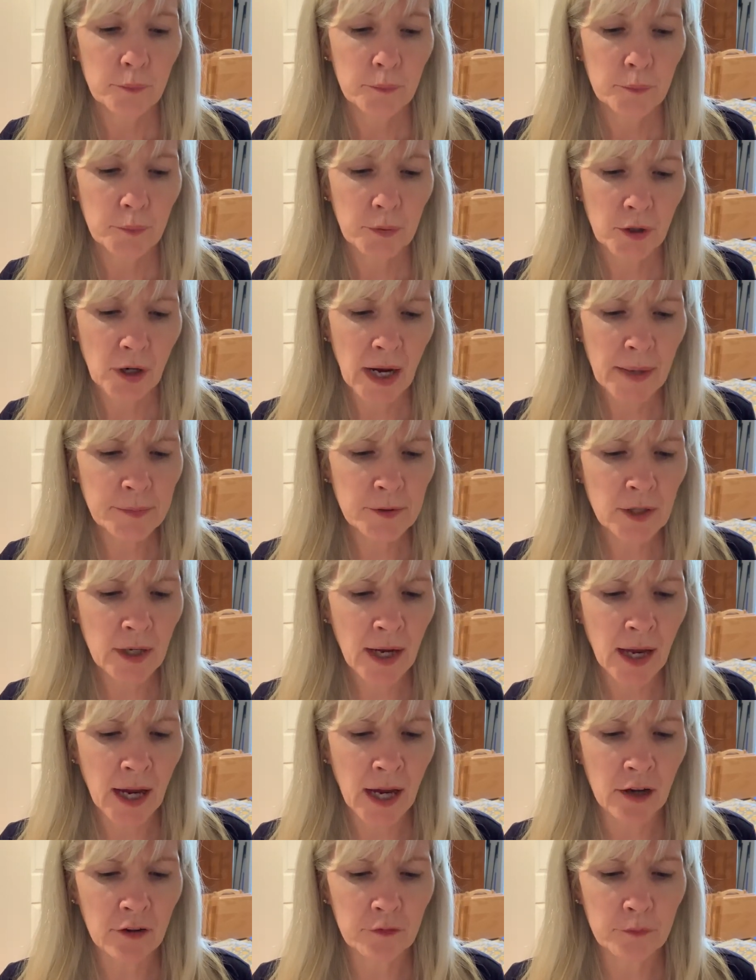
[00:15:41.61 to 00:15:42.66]
"Perhaps I
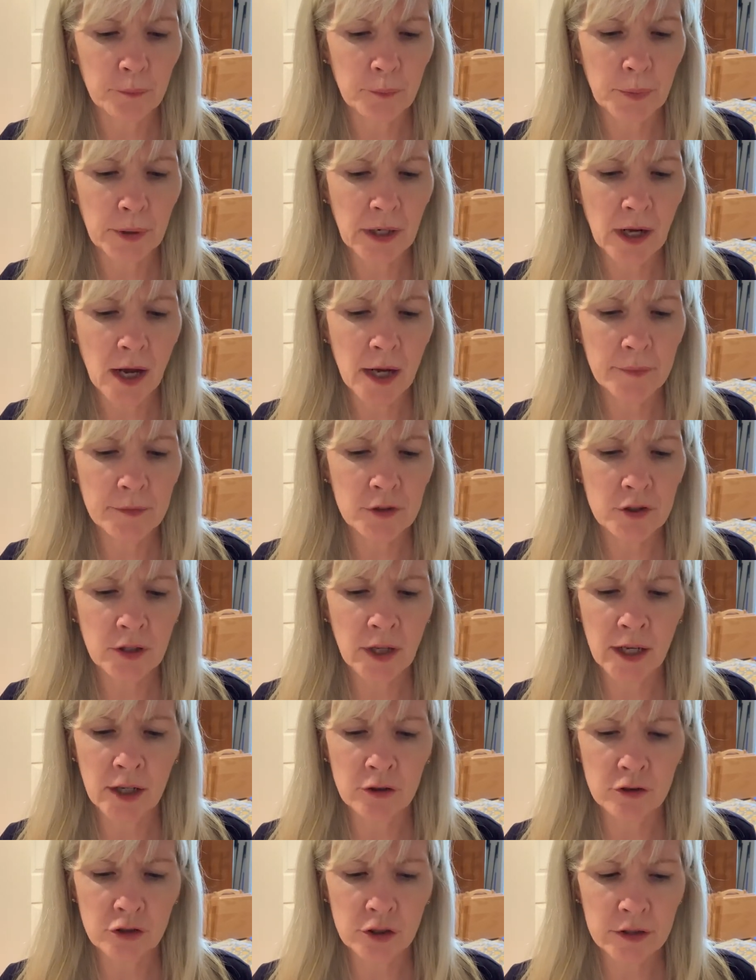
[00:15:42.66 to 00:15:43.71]
have, but I'm
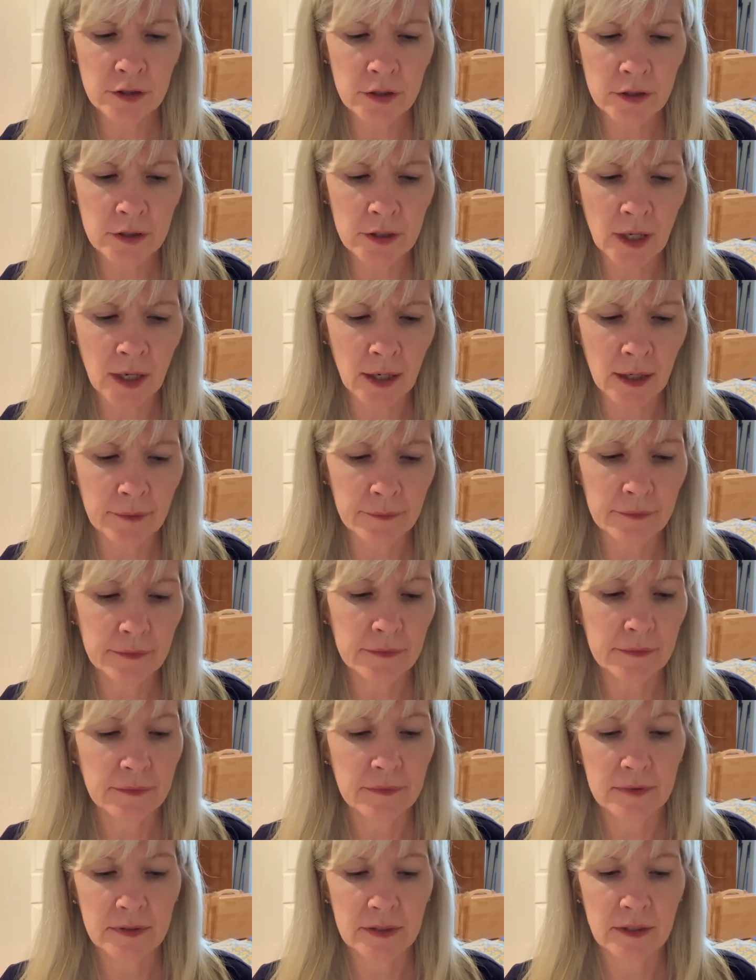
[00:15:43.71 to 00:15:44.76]
scared just the same,"
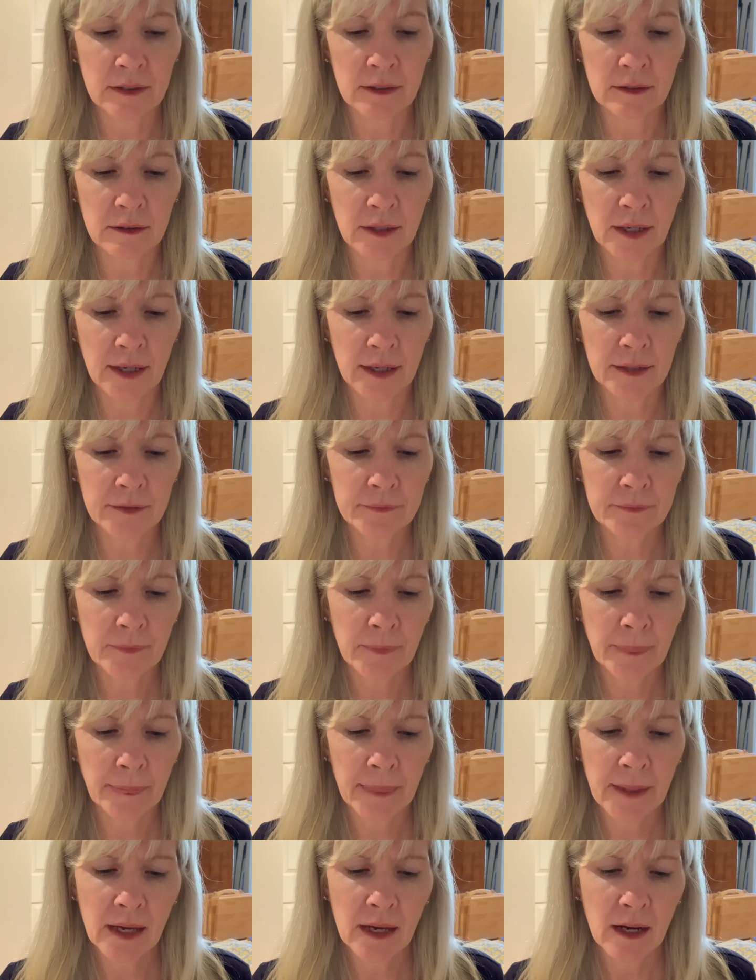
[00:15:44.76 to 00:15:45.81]
said the Lion.
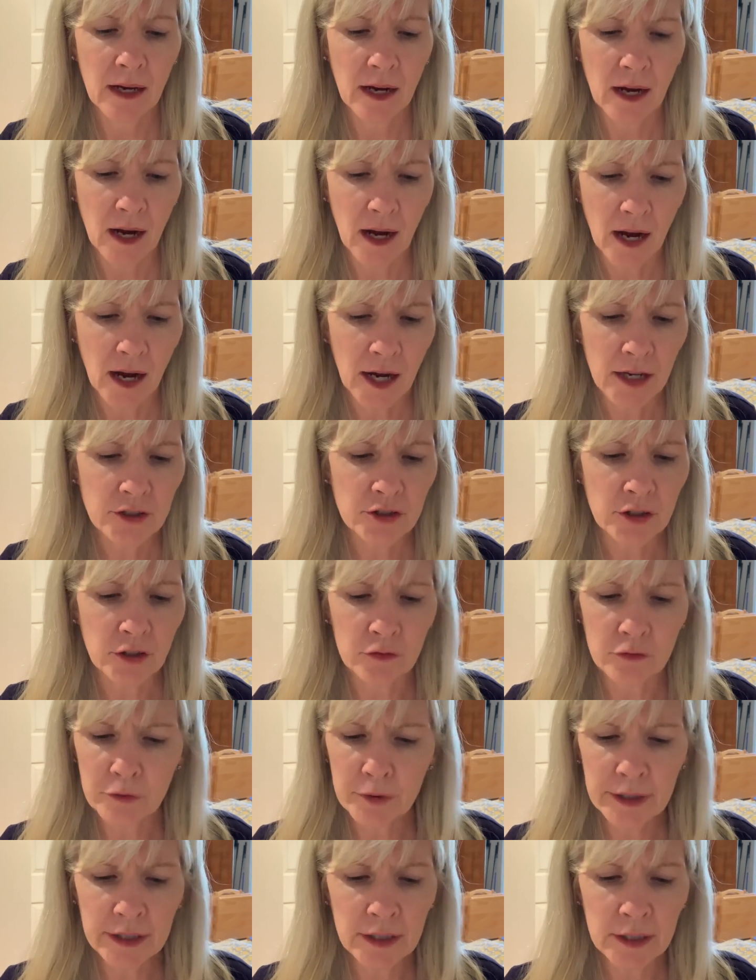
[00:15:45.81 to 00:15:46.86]
"I shall
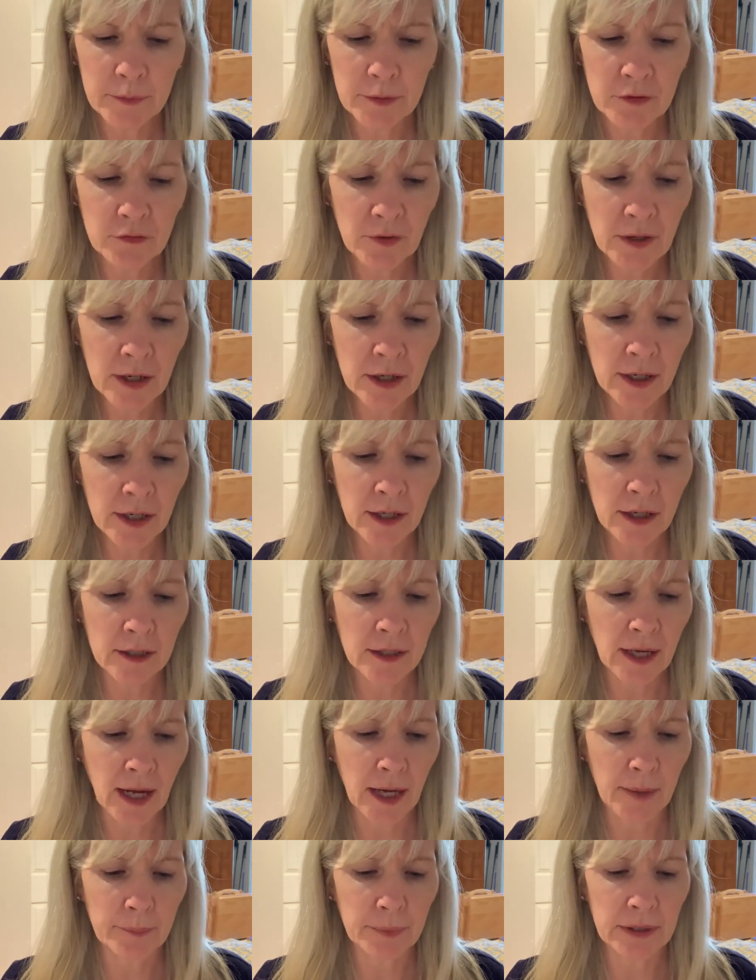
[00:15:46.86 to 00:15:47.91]
really be very
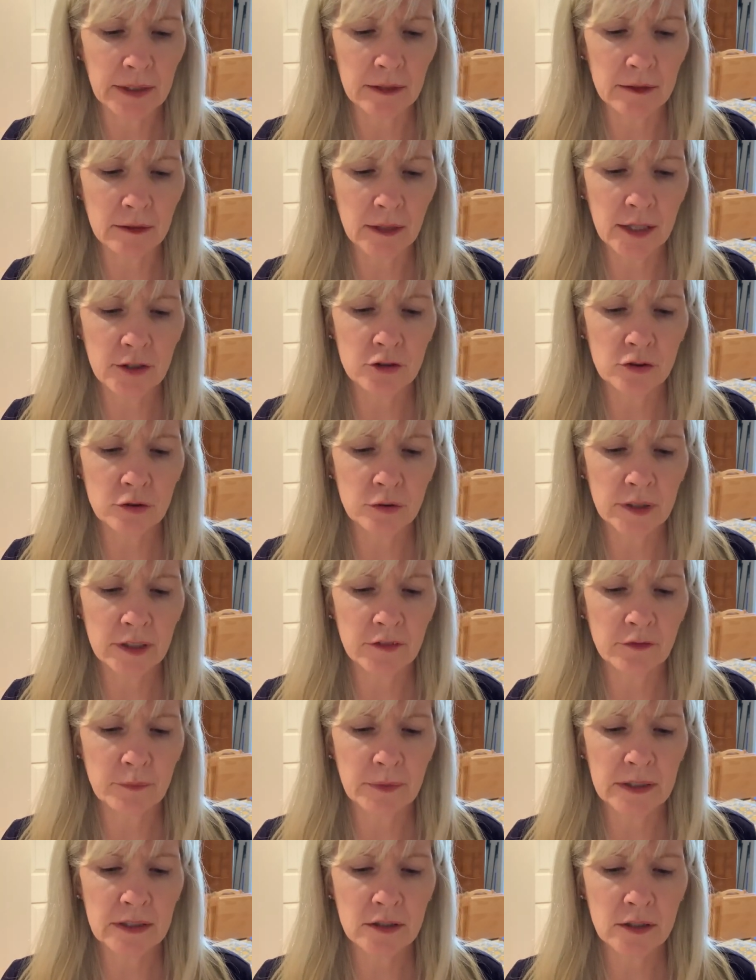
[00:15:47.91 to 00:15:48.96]
unhappy unless you give
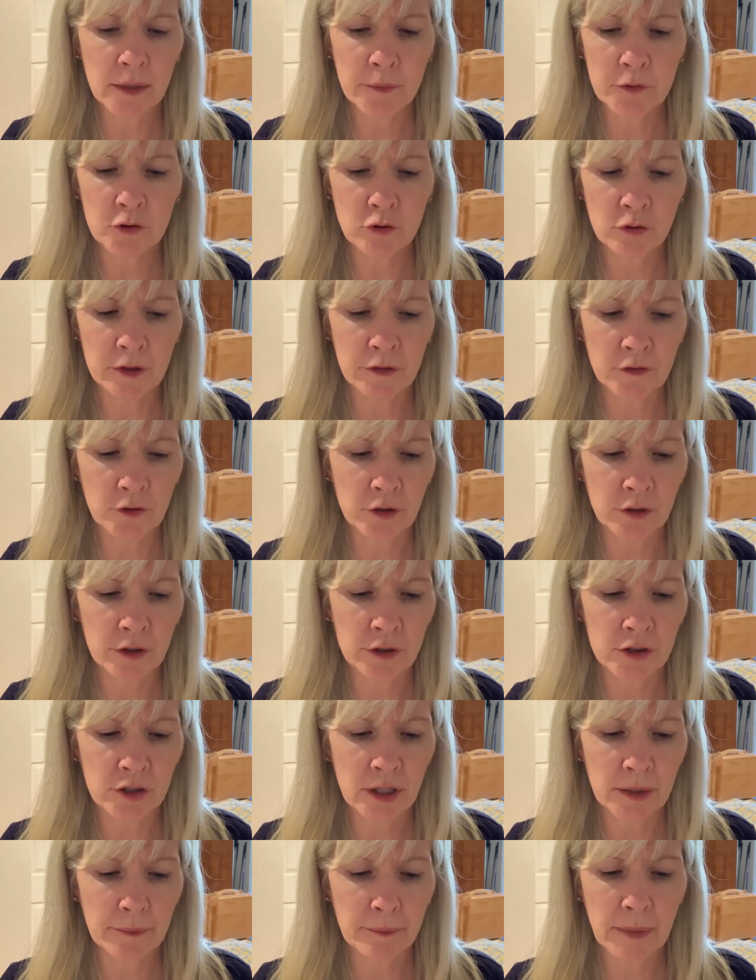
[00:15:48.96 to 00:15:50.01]
me some sort of courage
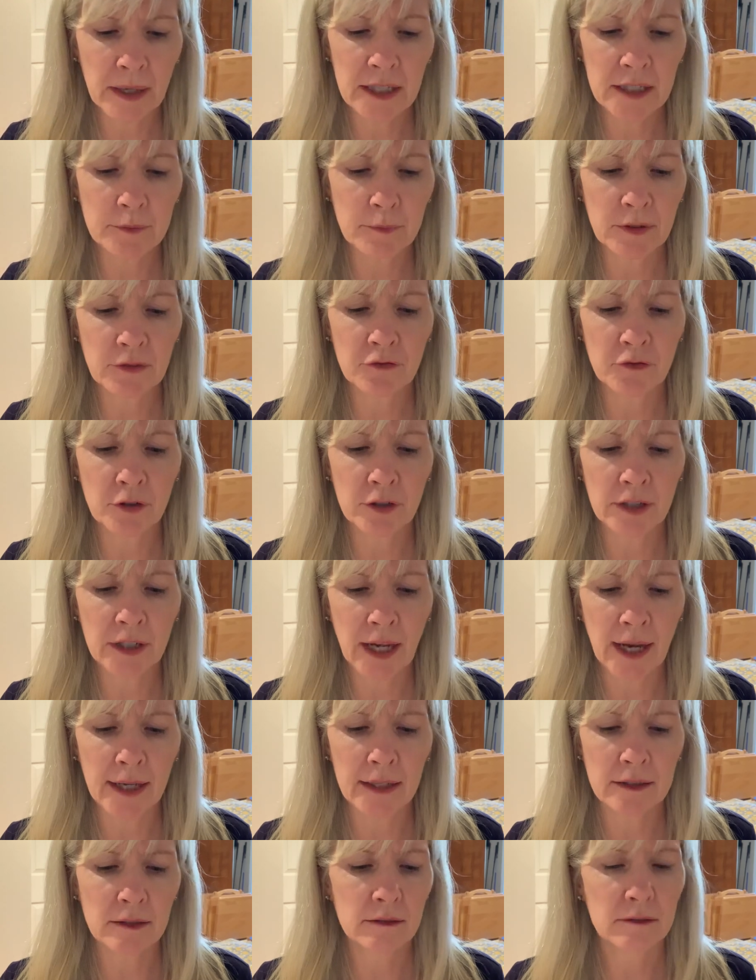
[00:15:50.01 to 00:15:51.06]
that makes me
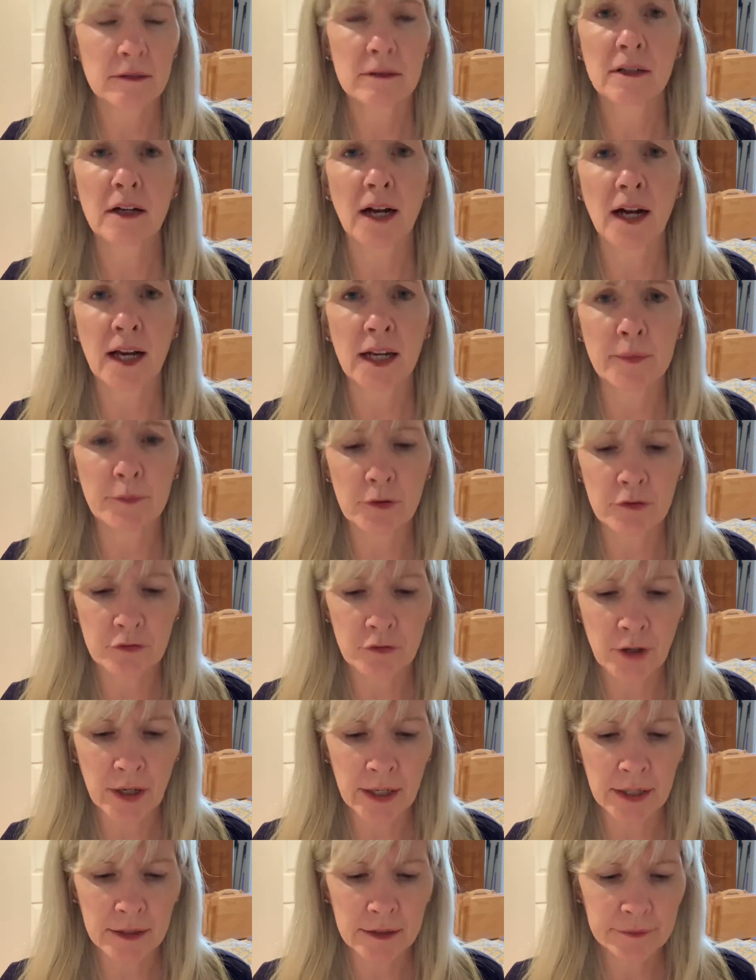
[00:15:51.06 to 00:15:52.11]
forget I am
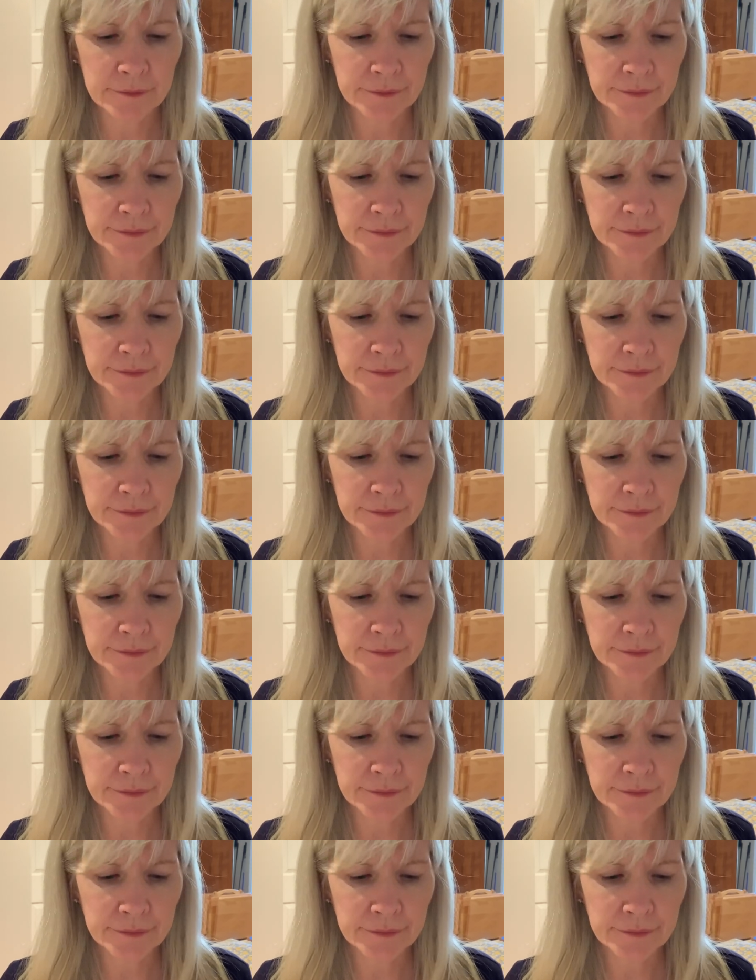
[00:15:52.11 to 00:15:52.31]
afraid."